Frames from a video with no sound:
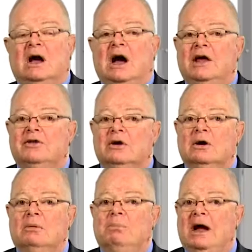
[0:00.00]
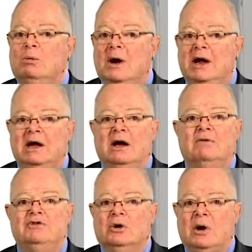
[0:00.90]
either by way
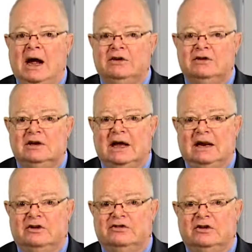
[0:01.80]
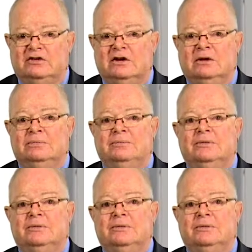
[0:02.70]
of neuraxial analgesia,